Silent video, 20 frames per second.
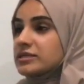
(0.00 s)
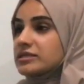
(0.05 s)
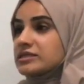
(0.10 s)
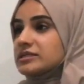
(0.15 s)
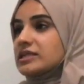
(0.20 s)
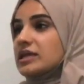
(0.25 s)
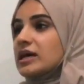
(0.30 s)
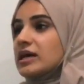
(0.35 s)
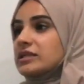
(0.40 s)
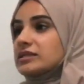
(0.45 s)
is
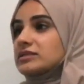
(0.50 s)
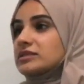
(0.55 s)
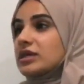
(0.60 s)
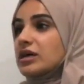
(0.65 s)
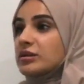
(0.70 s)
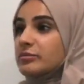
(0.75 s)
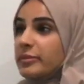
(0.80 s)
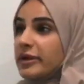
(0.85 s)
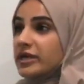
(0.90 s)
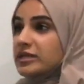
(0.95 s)
that
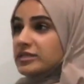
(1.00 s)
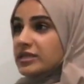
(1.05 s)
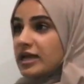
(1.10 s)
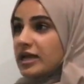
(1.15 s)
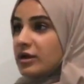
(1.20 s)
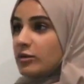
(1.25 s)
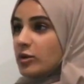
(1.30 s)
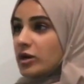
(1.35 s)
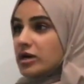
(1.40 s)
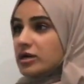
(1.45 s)
unpaid
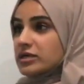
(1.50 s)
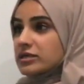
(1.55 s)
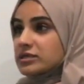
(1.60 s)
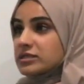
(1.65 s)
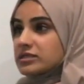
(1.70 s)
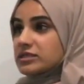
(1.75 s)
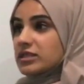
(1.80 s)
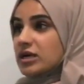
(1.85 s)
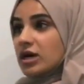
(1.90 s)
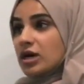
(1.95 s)
care
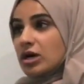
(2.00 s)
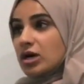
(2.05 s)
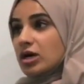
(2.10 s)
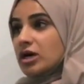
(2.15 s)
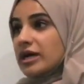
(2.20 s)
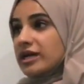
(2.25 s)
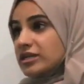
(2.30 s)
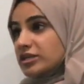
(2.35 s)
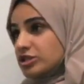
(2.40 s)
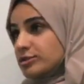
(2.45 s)
workers are
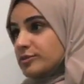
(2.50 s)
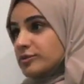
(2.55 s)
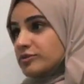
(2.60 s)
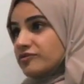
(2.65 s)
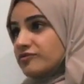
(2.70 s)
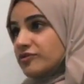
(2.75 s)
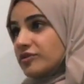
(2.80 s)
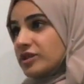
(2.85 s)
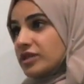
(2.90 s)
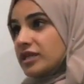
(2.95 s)
eligible
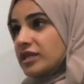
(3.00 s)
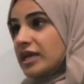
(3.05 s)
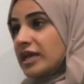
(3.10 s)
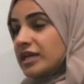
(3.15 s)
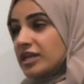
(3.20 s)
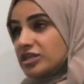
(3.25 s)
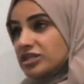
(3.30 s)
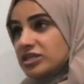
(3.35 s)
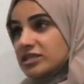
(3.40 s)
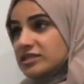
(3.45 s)
for the
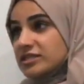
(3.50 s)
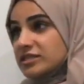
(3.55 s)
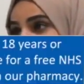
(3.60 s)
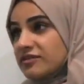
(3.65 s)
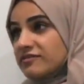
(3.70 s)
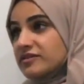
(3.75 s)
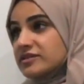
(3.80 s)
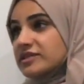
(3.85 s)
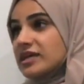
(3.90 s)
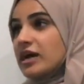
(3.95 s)
NHS
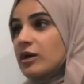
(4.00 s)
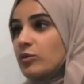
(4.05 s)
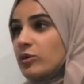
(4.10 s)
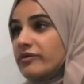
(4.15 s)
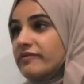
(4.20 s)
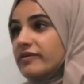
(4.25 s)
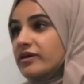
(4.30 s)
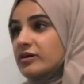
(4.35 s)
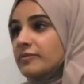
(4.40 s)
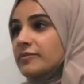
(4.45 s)
service.
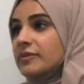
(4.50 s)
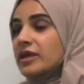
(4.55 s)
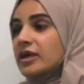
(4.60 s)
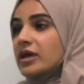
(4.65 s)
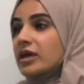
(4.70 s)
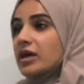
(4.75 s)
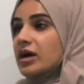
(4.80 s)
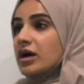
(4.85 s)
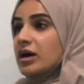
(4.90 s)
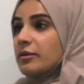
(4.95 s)
However,
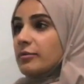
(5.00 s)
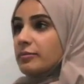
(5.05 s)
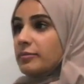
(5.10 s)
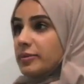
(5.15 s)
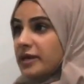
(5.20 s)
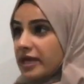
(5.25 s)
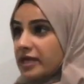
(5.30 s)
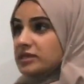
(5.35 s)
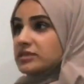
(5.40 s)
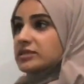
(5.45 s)

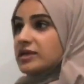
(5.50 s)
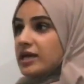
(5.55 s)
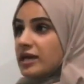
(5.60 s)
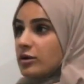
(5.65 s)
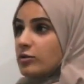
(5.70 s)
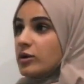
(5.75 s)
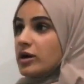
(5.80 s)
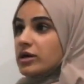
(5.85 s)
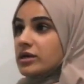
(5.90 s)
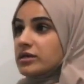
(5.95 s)
paid
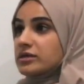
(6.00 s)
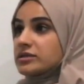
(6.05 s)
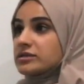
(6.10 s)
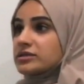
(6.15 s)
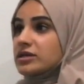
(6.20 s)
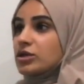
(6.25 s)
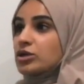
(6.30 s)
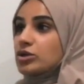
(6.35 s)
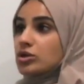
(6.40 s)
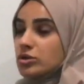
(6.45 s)
care workers
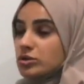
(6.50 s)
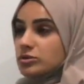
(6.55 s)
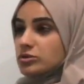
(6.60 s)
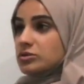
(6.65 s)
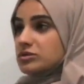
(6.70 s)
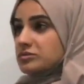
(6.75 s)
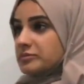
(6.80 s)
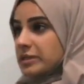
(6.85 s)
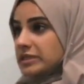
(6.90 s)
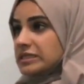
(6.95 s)
are not
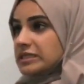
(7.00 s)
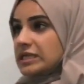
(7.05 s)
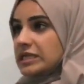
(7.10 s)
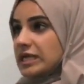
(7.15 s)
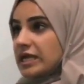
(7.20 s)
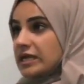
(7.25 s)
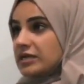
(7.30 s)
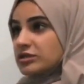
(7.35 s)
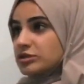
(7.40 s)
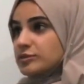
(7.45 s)

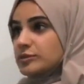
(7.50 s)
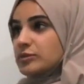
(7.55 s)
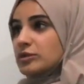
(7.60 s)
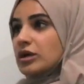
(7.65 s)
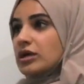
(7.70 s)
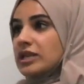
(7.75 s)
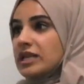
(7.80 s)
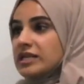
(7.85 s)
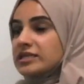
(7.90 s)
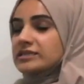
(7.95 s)
automatically eligible
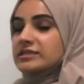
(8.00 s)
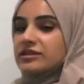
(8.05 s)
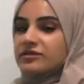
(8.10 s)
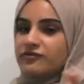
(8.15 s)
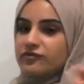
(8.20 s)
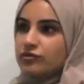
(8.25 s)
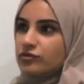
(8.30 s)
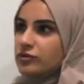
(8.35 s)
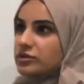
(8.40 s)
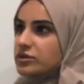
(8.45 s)
unless they
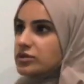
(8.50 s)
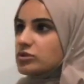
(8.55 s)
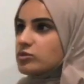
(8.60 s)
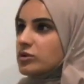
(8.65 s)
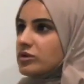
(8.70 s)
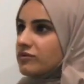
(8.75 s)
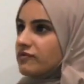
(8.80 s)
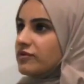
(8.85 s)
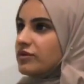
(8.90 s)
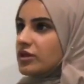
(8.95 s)
fall into
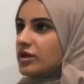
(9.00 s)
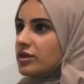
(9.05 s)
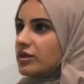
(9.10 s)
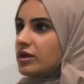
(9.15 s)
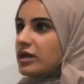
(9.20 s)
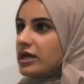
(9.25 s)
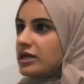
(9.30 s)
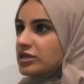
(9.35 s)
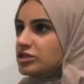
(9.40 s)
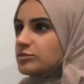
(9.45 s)
one of the
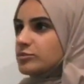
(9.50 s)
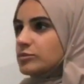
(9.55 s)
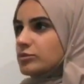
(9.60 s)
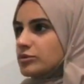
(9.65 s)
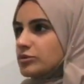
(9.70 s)
other eligible